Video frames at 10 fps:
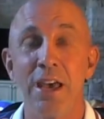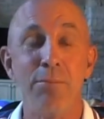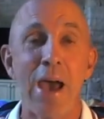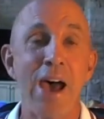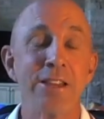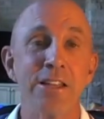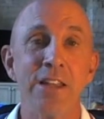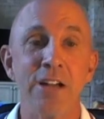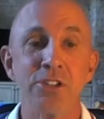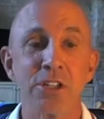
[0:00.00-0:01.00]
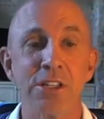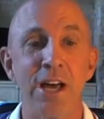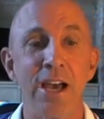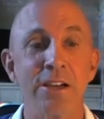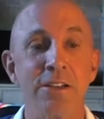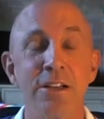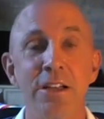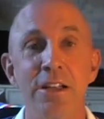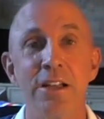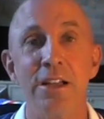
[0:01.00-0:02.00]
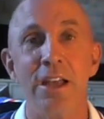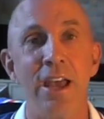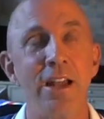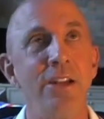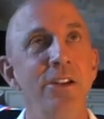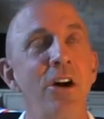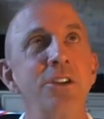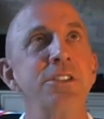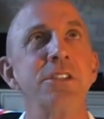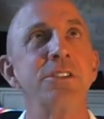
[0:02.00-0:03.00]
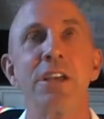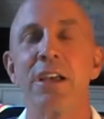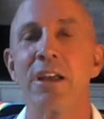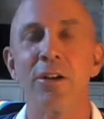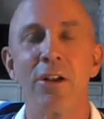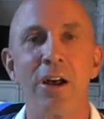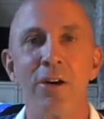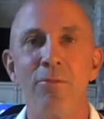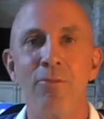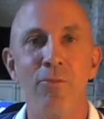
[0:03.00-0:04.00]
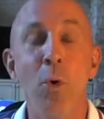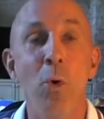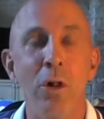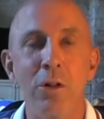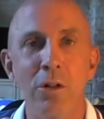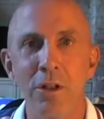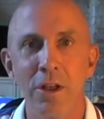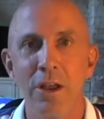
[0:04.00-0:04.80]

a pathological liar, and a narcissistic fool.